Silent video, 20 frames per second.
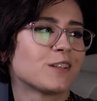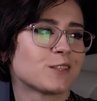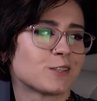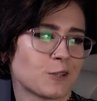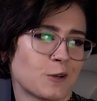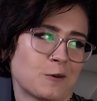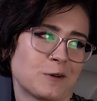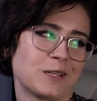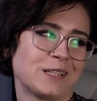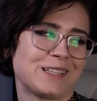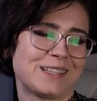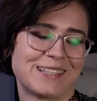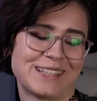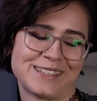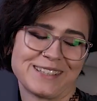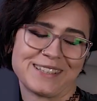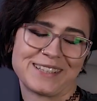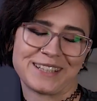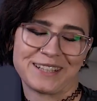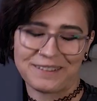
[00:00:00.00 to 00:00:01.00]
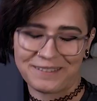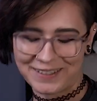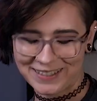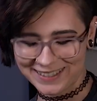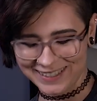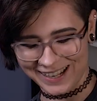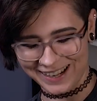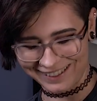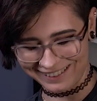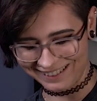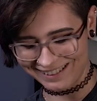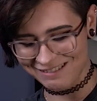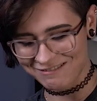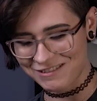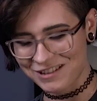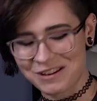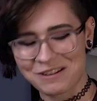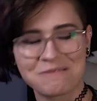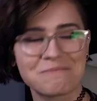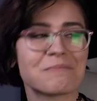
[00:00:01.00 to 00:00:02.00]
Sorry, SteelSeries, I love
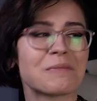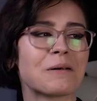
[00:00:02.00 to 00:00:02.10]
you,